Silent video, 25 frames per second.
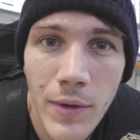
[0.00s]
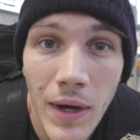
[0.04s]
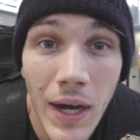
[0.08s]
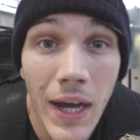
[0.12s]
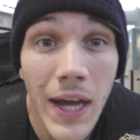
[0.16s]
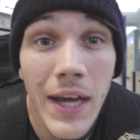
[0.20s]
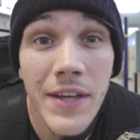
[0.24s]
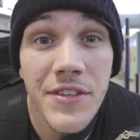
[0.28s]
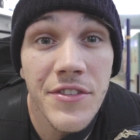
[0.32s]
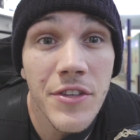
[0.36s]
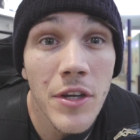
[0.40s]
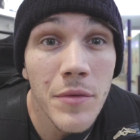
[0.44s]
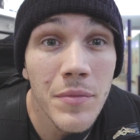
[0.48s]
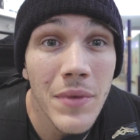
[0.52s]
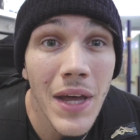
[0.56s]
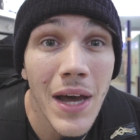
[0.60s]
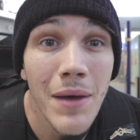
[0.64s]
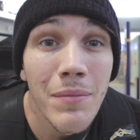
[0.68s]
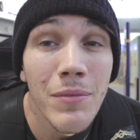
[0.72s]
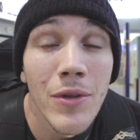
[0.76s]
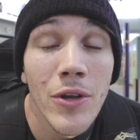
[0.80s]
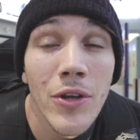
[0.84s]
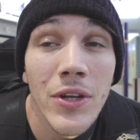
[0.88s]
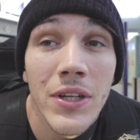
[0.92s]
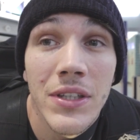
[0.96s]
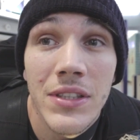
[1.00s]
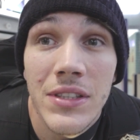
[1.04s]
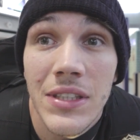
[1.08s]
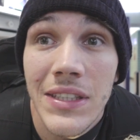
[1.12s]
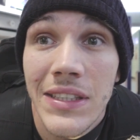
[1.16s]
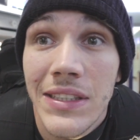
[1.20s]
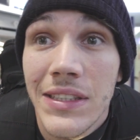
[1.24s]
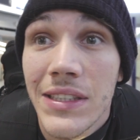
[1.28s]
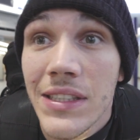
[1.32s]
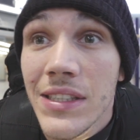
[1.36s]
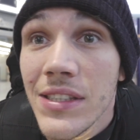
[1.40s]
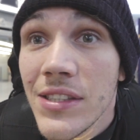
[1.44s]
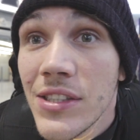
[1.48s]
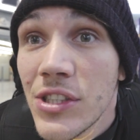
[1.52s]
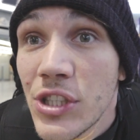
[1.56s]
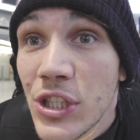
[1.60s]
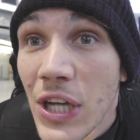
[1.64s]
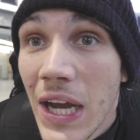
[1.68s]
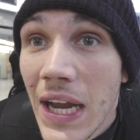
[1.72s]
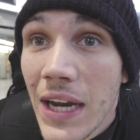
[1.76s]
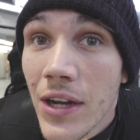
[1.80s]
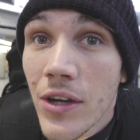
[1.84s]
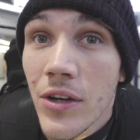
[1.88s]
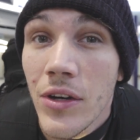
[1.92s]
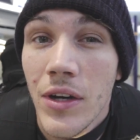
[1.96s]
why I stopped uploading to this
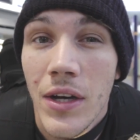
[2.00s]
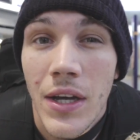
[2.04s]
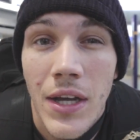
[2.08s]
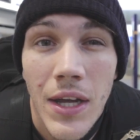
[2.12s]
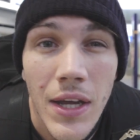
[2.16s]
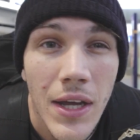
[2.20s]
channel,